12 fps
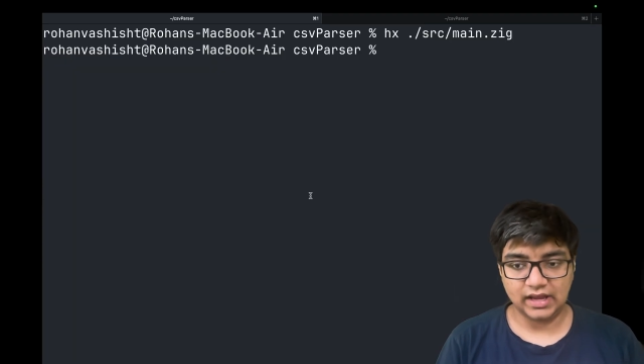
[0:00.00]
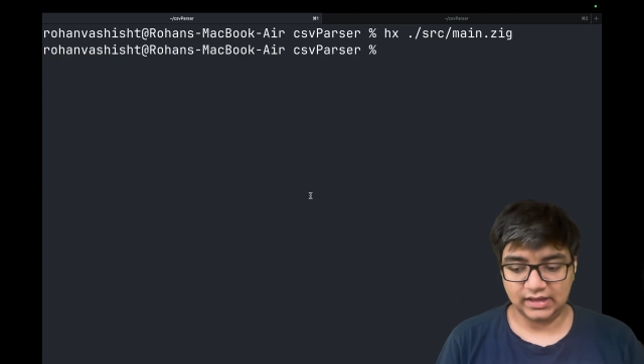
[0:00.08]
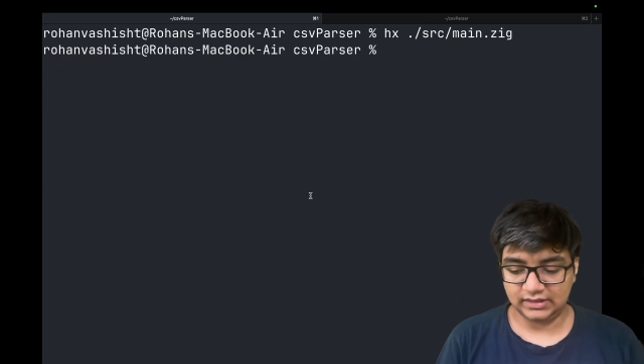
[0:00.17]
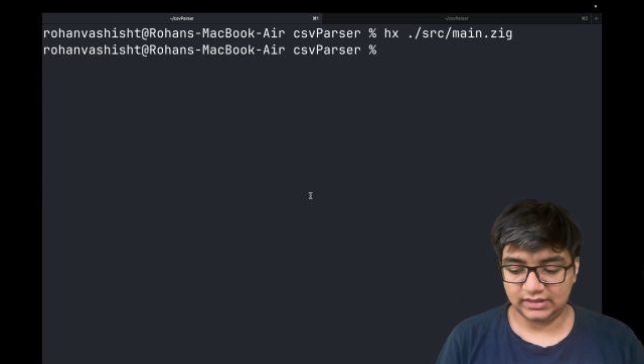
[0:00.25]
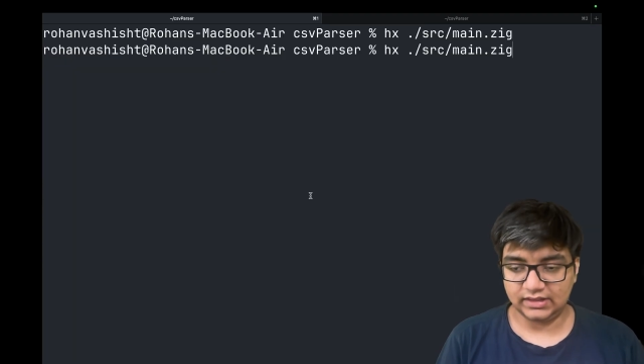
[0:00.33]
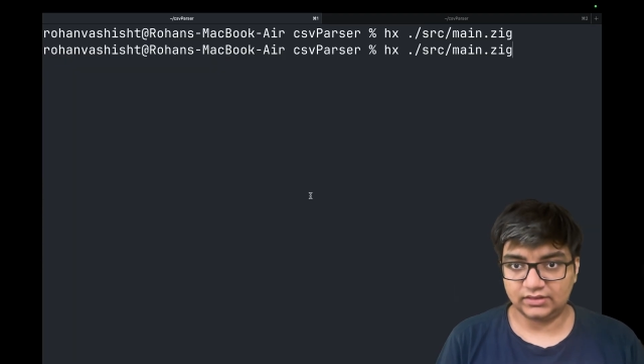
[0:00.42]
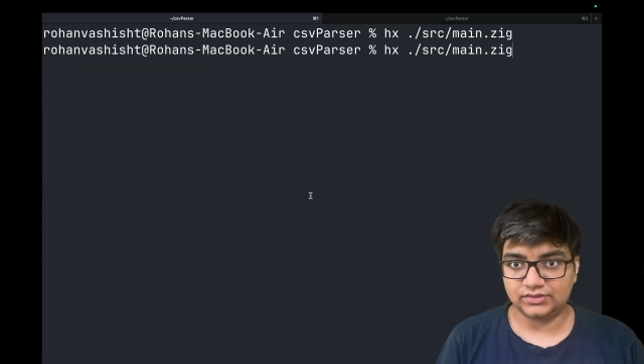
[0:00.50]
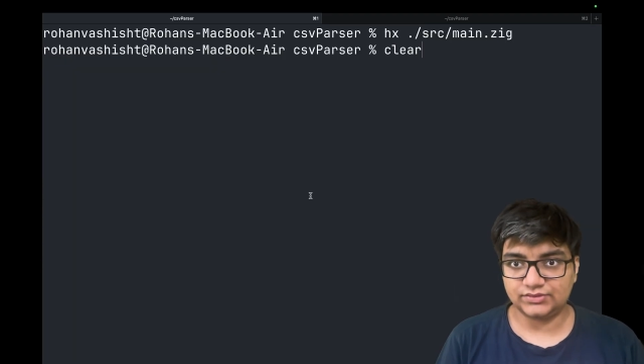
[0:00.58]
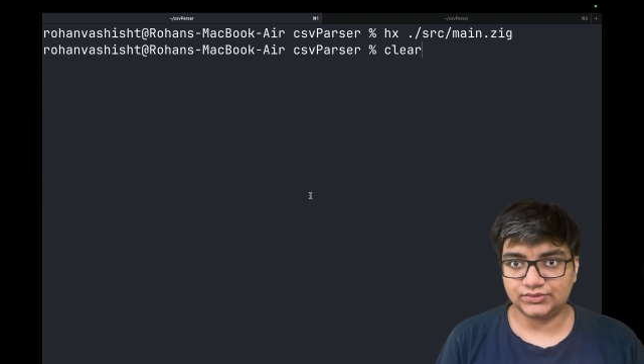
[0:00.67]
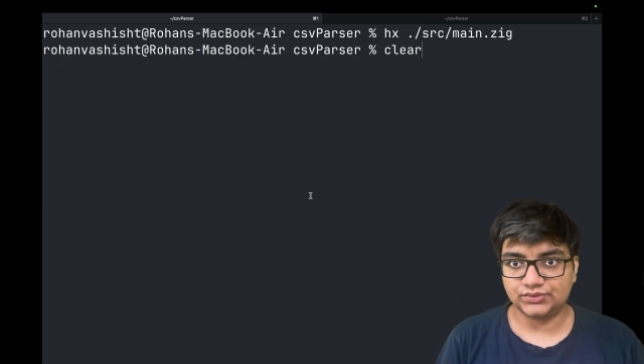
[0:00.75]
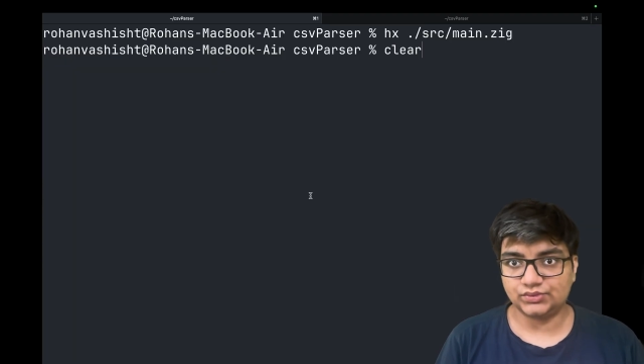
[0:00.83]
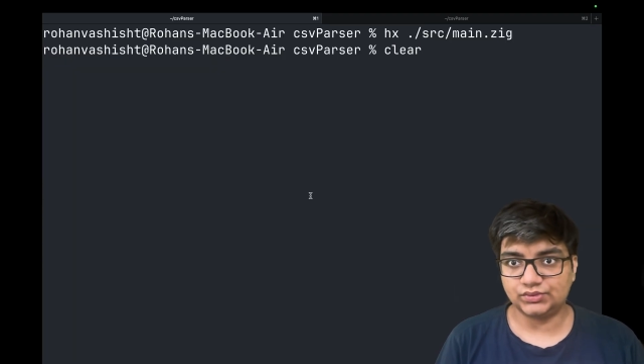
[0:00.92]
and then
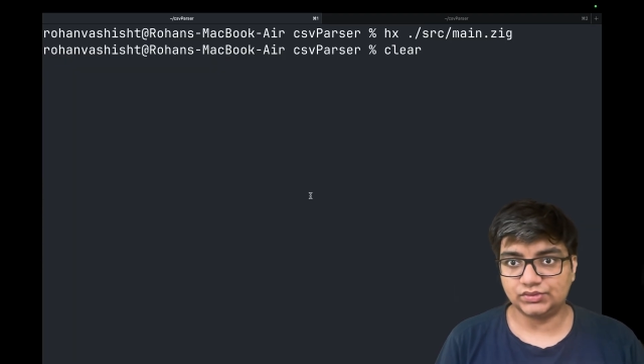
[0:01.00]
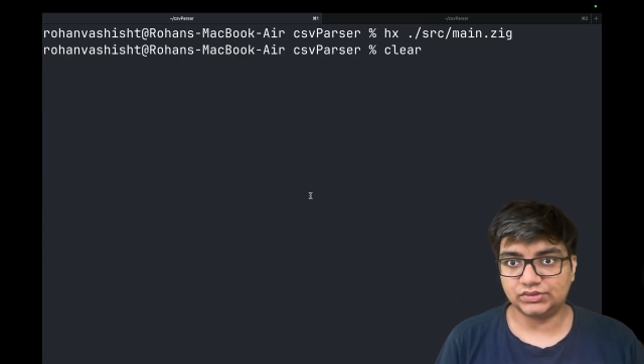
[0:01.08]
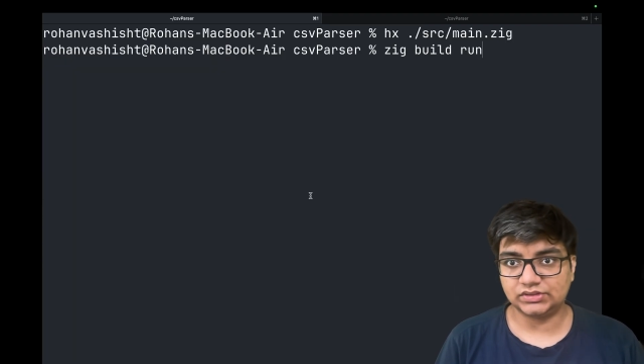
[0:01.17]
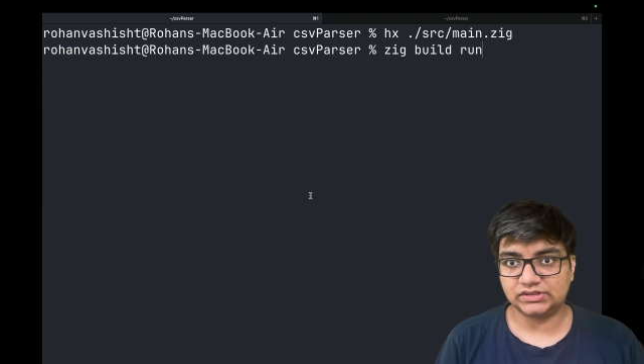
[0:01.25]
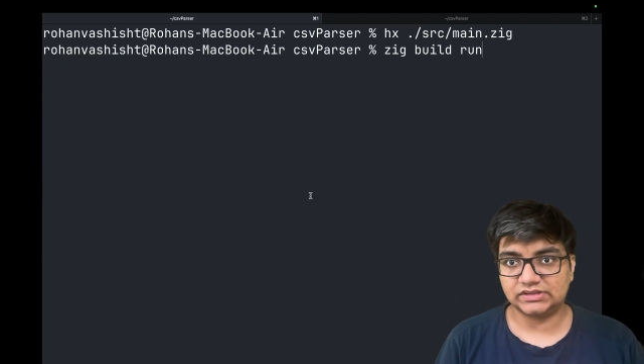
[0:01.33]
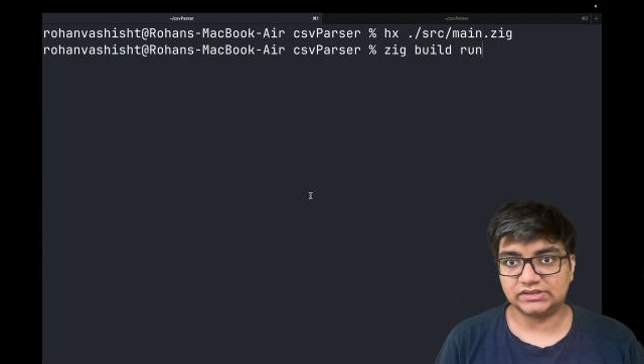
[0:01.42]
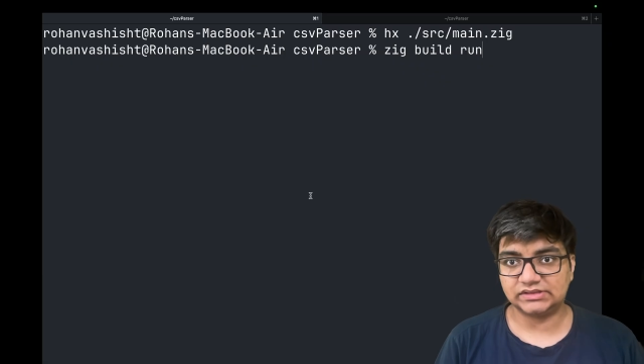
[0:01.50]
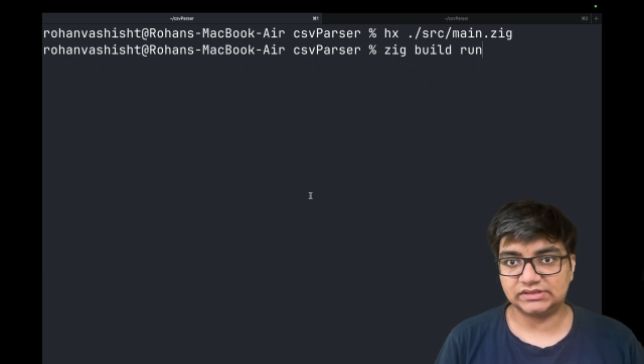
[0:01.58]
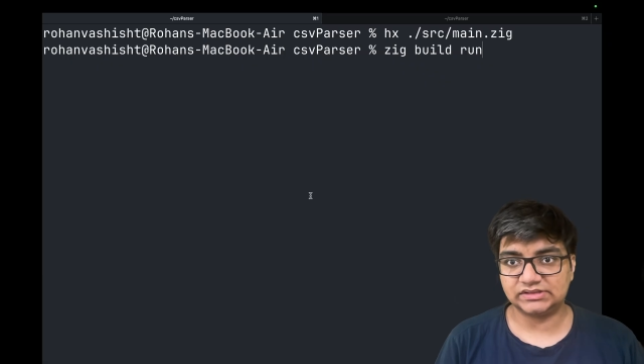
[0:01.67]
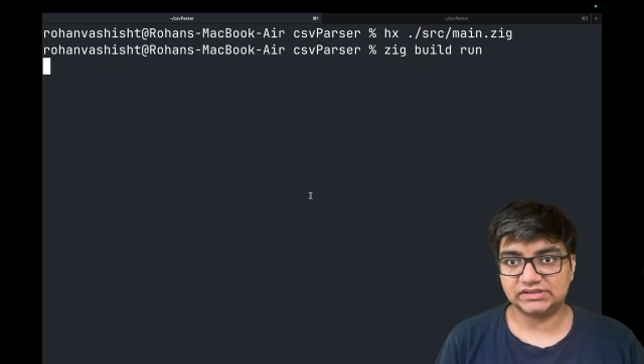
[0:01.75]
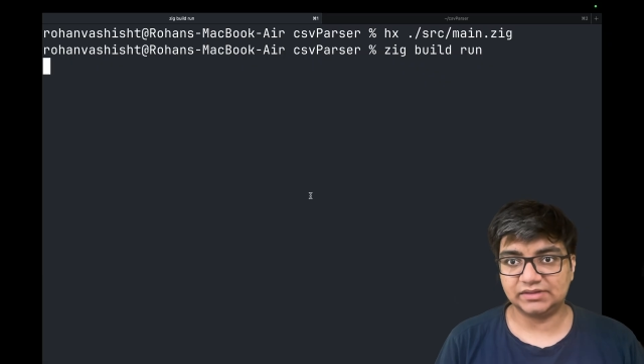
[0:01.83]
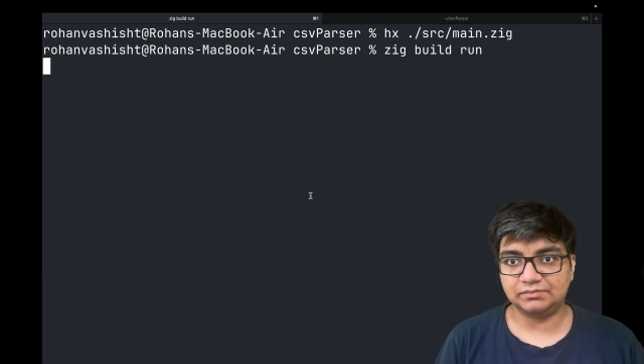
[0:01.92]
do
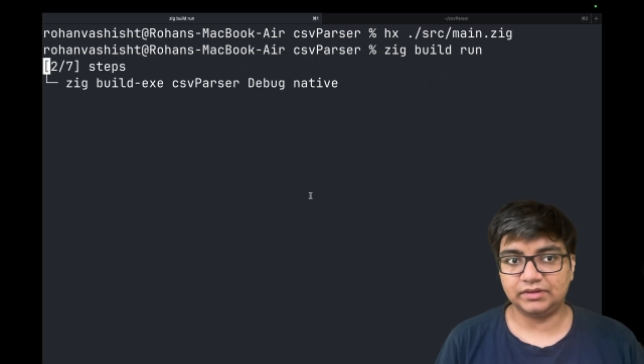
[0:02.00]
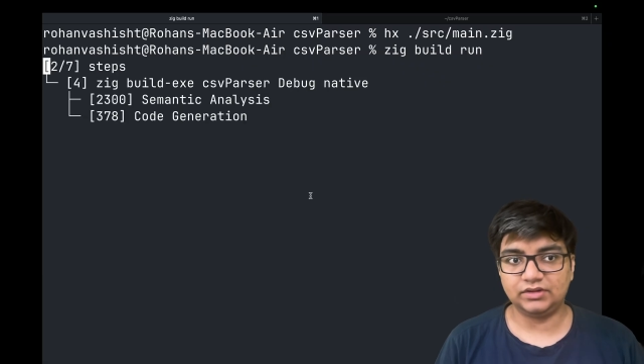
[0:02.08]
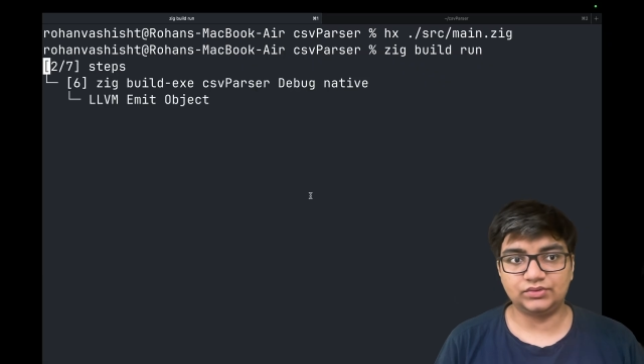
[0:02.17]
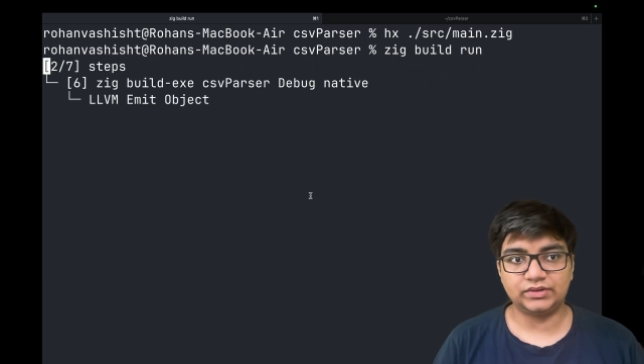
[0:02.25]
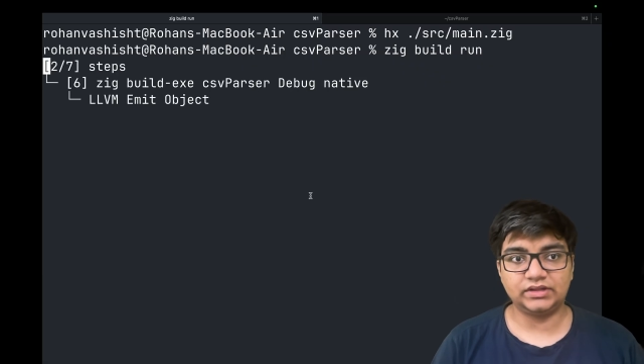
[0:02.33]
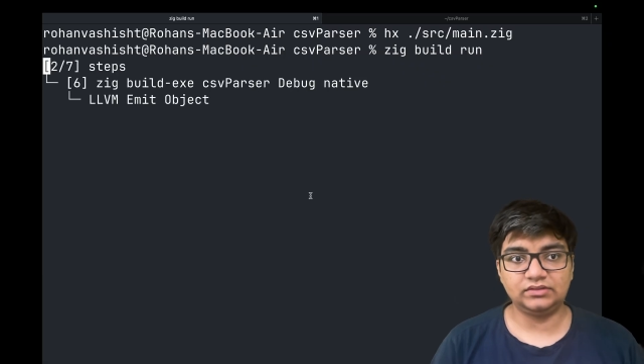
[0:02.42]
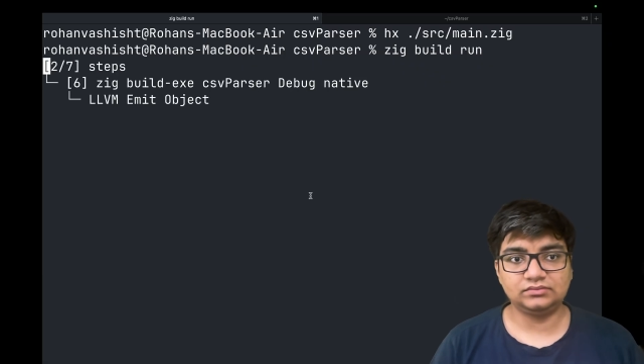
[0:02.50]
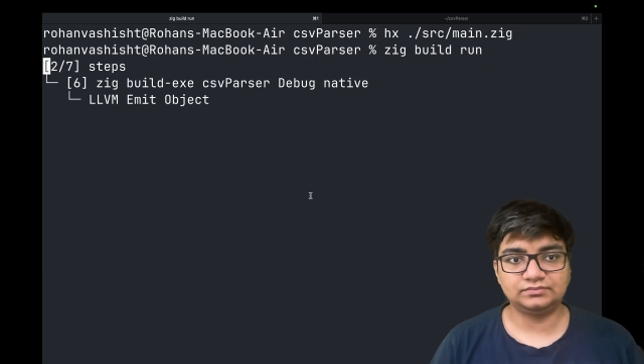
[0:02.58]
zig build run.